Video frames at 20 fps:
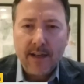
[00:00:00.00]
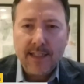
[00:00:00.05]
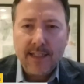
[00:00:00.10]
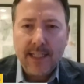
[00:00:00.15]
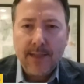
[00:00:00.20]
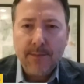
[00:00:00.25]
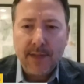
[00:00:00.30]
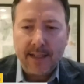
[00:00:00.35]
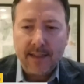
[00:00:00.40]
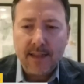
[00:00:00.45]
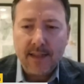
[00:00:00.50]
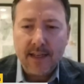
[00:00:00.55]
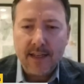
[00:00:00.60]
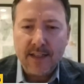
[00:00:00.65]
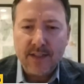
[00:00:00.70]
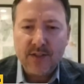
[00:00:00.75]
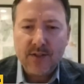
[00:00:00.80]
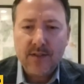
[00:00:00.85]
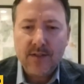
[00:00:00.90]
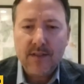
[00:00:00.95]
team like
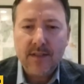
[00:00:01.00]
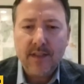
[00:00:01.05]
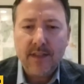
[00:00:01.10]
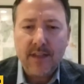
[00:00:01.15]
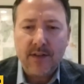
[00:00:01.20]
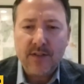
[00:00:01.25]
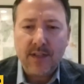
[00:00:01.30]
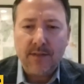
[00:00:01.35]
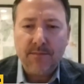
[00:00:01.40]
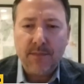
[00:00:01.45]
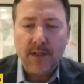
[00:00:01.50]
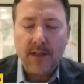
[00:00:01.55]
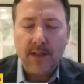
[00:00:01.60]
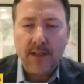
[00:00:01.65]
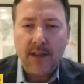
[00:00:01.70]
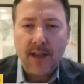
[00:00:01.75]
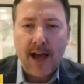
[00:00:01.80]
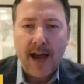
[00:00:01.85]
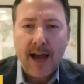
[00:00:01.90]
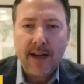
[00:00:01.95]
this, there's a, a
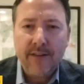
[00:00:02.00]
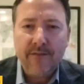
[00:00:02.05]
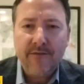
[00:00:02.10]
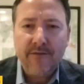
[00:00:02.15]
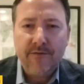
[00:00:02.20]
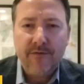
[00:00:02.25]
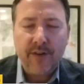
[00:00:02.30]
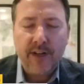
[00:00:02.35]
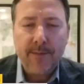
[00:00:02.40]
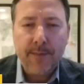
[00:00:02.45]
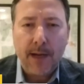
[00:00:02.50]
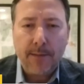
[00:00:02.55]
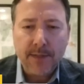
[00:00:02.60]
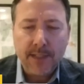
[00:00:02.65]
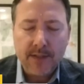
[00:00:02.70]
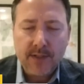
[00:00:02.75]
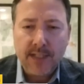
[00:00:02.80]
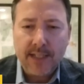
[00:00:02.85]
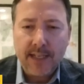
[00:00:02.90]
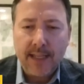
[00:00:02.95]
lot of free
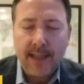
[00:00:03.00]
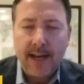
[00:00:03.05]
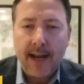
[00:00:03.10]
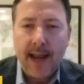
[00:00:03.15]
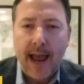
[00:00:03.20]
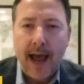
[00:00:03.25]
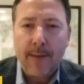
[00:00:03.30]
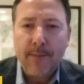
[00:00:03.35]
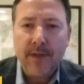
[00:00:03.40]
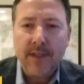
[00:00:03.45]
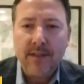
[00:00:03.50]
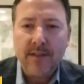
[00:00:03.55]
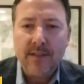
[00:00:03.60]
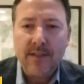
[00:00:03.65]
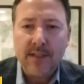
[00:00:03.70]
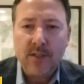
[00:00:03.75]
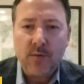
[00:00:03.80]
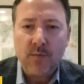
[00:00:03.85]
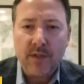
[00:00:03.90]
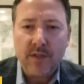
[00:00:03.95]
publicity that happens
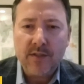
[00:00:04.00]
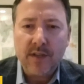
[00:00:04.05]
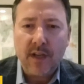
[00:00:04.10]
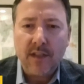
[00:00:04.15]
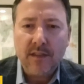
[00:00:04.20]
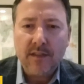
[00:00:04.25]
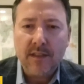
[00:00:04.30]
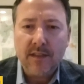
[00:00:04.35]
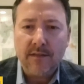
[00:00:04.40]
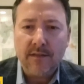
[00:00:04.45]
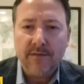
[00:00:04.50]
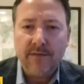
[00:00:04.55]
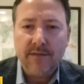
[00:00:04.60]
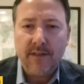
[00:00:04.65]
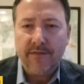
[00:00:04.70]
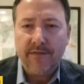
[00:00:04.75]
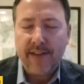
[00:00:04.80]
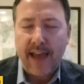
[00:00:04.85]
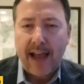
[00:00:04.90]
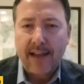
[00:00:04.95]
as a result of the
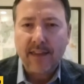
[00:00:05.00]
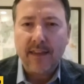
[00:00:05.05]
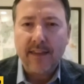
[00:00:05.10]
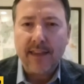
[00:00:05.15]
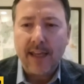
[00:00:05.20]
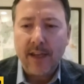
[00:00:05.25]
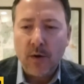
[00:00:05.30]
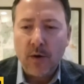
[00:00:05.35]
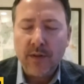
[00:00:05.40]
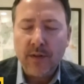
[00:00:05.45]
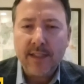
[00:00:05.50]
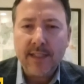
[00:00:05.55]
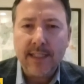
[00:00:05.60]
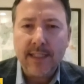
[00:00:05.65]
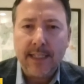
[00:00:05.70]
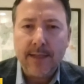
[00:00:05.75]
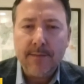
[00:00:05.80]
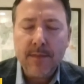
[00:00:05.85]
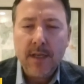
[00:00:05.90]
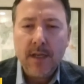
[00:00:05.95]
fact that they own the
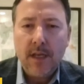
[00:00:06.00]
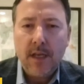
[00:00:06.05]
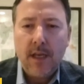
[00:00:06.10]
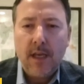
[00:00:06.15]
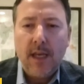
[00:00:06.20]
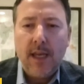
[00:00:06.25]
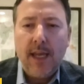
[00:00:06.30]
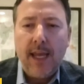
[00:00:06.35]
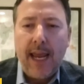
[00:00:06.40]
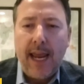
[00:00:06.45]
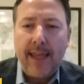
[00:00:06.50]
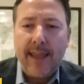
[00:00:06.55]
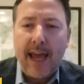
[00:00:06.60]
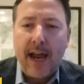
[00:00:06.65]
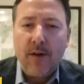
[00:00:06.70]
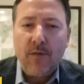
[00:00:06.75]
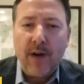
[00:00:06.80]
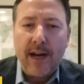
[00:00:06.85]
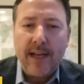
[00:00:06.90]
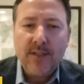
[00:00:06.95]
team. And
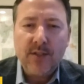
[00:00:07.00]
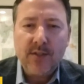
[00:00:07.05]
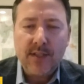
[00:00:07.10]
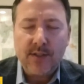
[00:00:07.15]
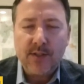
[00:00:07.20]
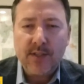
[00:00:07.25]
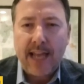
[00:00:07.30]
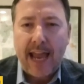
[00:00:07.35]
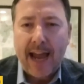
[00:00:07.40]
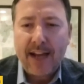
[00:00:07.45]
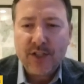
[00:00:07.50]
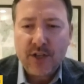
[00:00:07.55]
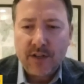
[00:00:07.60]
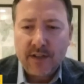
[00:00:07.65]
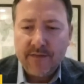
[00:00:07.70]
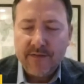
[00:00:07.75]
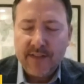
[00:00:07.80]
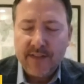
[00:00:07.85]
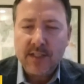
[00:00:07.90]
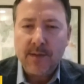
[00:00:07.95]
that raises the stature
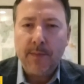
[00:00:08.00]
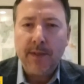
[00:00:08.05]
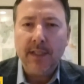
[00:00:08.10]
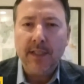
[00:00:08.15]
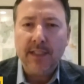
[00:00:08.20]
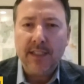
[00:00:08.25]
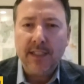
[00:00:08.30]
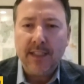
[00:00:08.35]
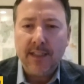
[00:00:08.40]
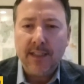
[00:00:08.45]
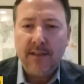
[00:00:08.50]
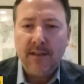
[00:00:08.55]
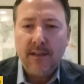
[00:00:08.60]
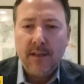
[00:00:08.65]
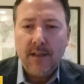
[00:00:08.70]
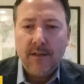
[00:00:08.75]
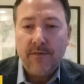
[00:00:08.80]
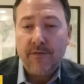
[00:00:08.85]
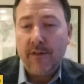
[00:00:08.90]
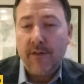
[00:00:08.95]
and visibility
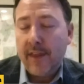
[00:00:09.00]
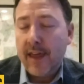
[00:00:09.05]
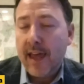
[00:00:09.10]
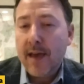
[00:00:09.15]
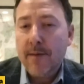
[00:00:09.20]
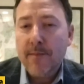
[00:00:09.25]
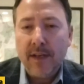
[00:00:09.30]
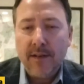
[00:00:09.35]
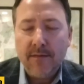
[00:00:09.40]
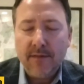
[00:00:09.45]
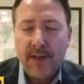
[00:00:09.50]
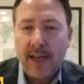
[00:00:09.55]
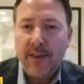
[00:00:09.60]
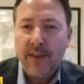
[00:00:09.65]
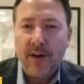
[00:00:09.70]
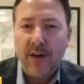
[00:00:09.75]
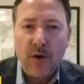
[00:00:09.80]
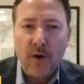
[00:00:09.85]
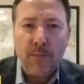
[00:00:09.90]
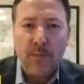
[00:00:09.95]
for them and, and
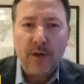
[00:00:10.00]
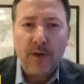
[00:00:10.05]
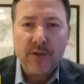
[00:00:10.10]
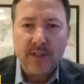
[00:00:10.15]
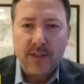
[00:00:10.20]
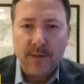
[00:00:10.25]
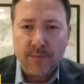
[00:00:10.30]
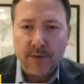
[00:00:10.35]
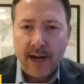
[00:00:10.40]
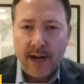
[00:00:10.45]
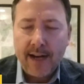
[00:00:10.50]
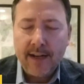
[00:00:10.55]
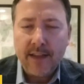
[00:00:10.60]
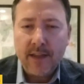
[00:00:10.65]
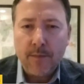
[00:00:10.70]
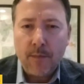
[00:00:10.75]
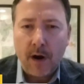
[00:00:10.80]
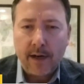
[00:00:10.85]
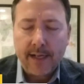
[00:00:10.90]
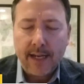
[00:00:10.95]
their own personal brand in the
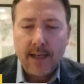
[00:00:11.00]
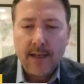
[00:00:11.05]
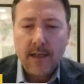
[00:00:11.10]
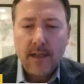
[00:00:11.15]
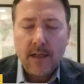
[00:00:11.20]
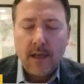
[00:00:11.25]
market.